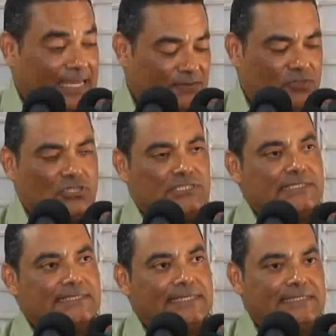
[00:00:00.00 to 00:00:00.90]
I have
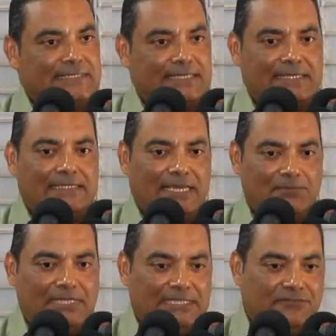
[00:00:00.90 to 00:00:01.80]
consistently said that I
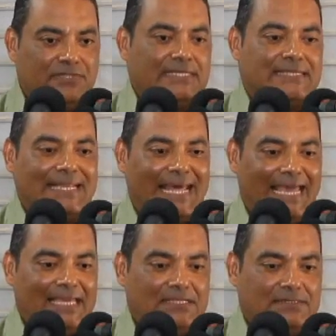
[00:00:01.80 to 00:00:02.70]
believe that the
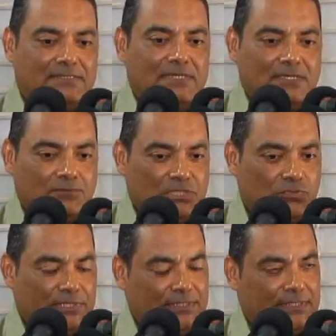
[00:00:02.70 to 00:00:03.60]
line
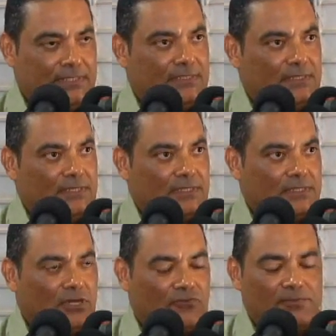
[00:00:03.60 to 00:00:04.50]
between the
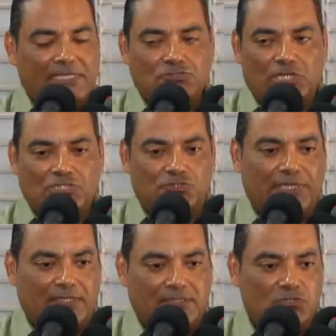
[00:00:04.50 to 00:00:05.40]
government
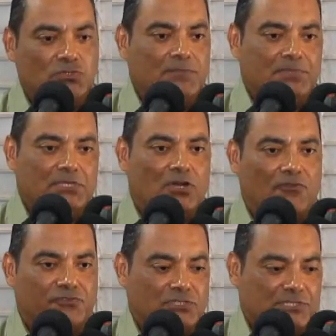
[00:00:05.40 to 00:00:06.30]
treasury and the UDP
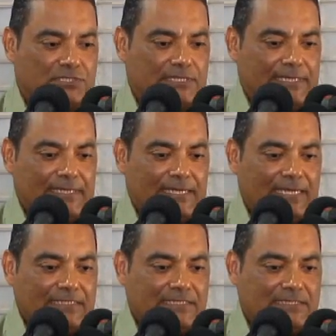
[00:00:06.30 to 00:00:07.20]
coffers
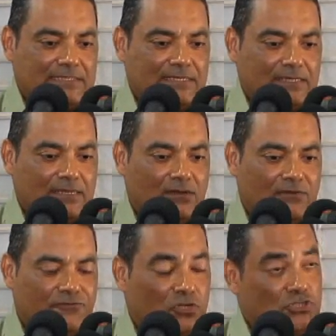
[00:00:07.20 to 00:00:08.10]
has
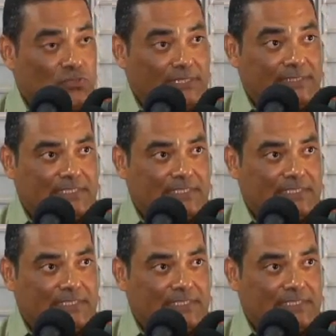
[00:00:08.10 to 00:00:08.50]
virtually